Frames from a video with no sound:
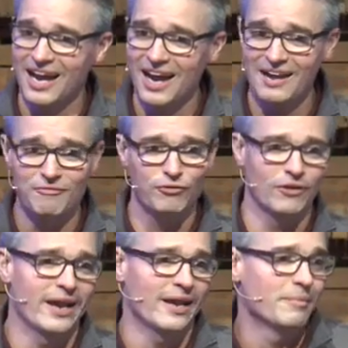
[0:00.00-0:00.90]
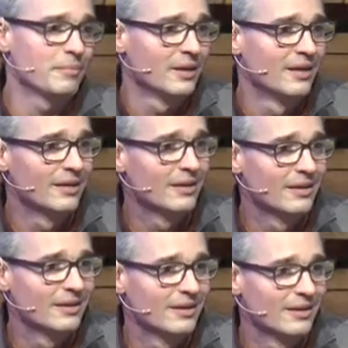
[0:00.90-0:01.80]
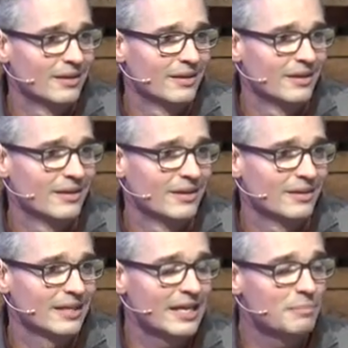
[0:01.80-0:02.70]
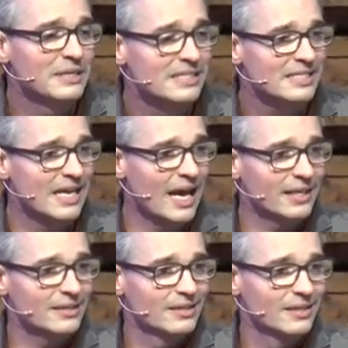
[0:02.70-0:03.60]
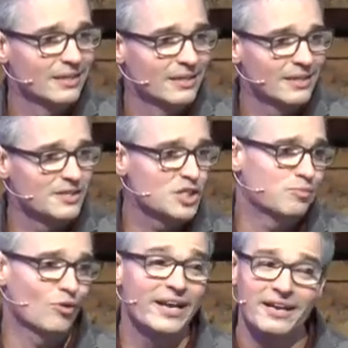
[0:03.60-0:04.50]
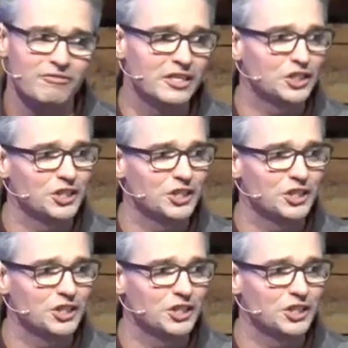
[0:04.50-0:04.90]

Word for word: time frame that had been set in the spring of this